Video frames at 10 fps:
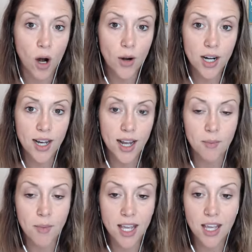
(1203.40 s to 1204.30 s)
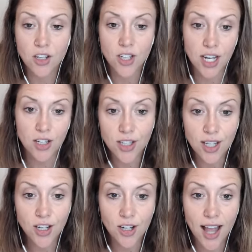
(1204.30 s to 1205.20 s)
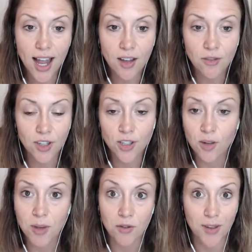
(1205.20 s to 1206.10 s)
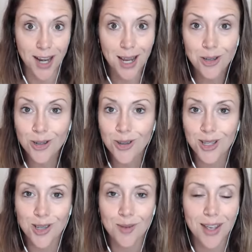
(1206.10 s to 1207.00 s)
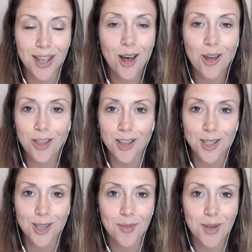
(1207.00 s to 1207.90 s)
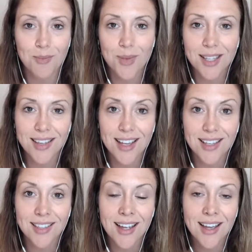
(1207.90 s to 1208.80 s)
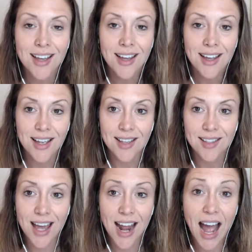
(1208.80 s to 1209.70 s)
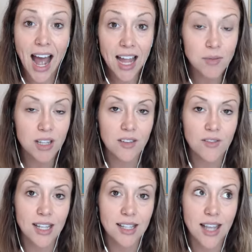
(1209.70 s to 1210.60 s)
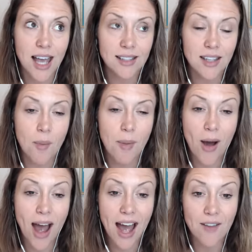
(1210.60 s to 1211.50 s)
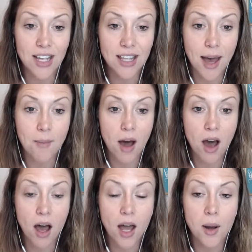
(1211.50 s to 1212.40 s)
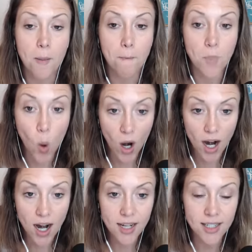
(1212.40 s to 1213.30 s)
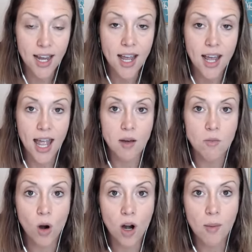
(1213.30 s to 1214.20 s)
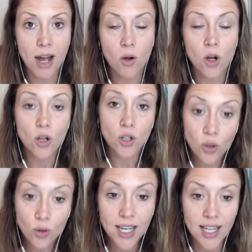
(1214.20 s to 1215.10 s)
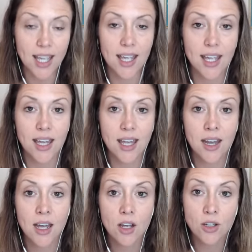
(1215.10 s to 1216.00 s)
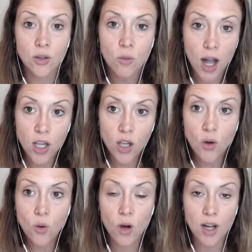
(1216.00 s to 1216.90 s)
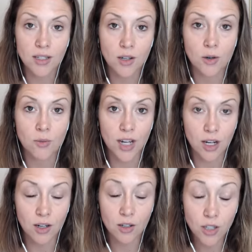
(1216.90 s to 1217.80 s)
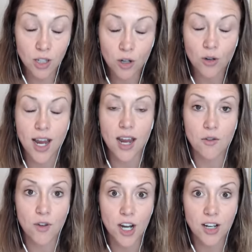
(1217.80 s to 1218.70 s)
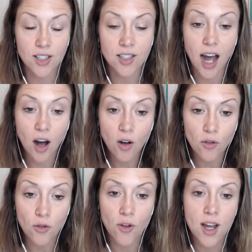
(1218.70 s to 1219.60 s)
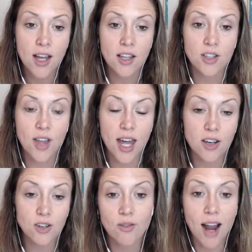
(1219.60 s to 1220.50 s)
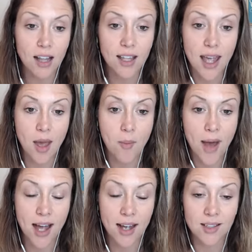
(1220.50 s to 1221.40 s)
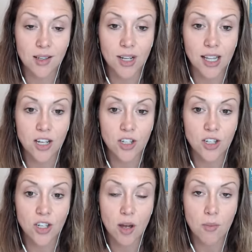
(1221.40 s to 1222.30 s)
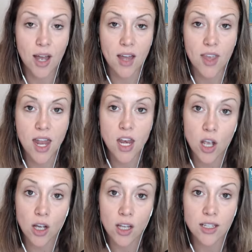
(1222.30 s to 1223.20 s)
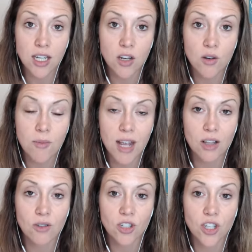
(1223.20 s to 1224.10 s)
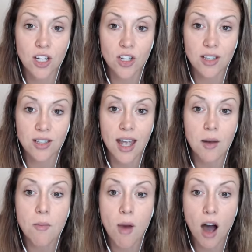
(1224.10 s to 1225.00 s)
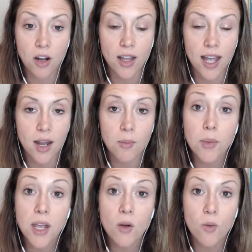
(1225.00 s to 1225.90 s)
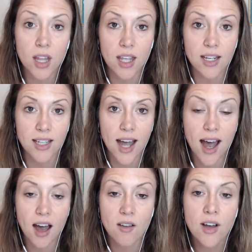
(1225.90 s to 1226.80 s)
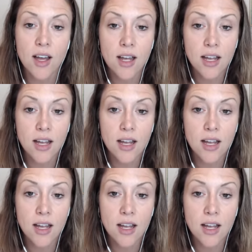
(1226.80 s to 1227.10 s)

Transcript: forward and making changes in your life this could be financial this could be health this could be business is that i believe it's less about having them on board and more about tuning in to what you want to re- to create for yourself so that it directly impacts the relationship. And then continue to make those changes and model it and be willing to have